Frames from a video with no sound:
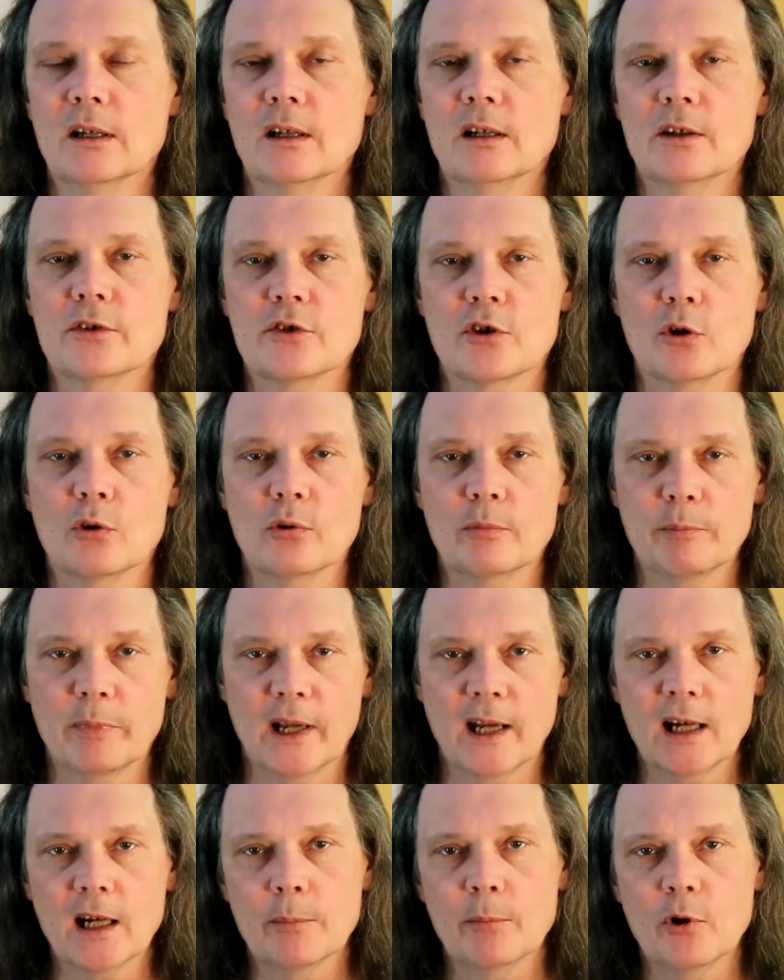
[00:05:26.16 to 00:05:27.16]
So
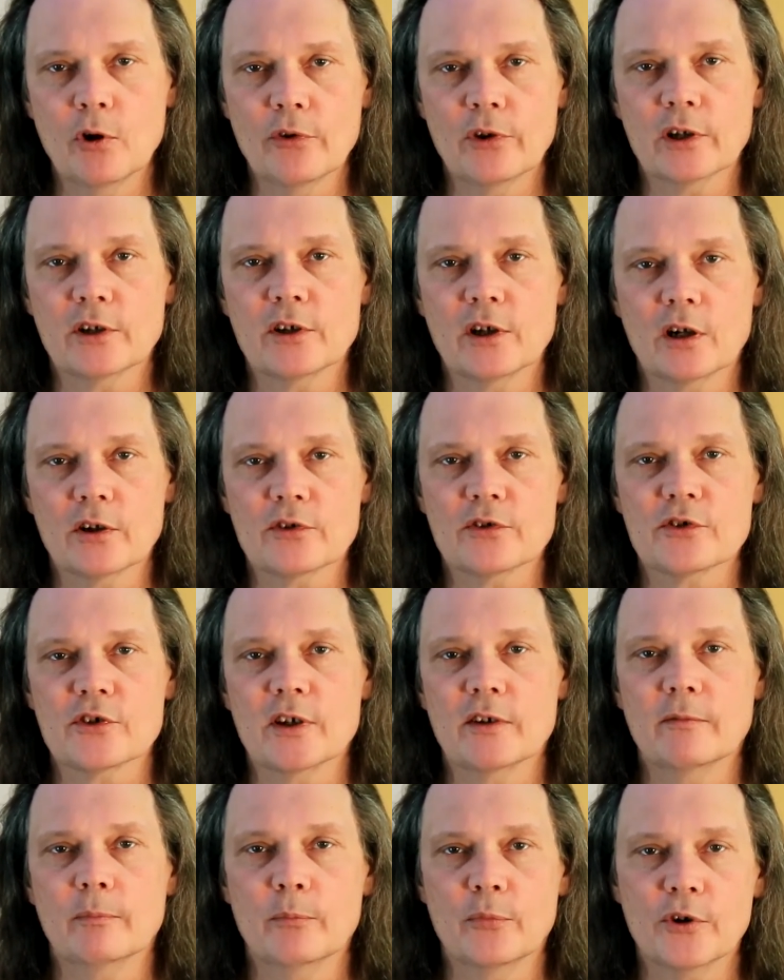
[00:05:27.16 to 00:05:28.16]
pack up all the guitars and
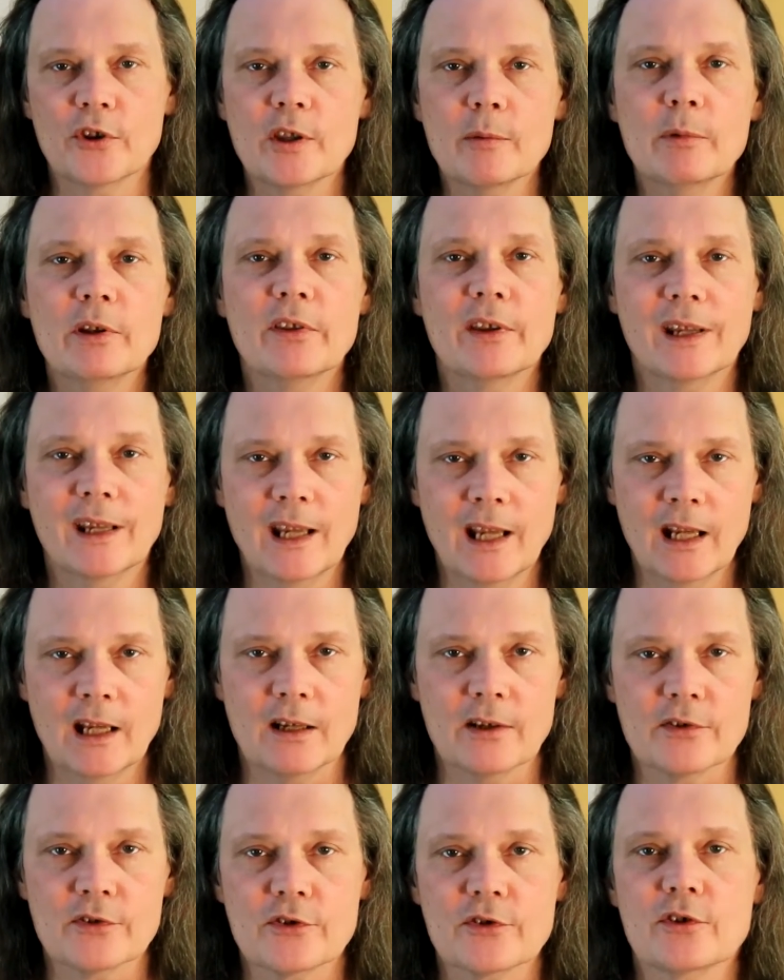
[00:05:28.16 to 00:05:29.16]
stuff, put them in the
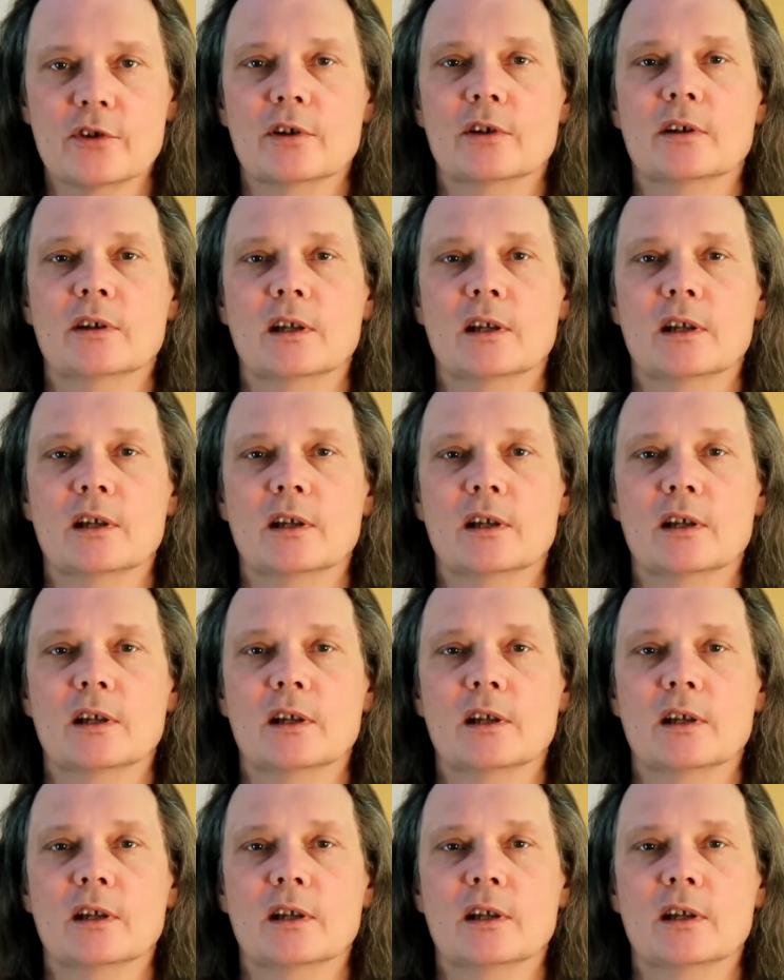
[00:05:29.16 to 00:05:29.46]
case,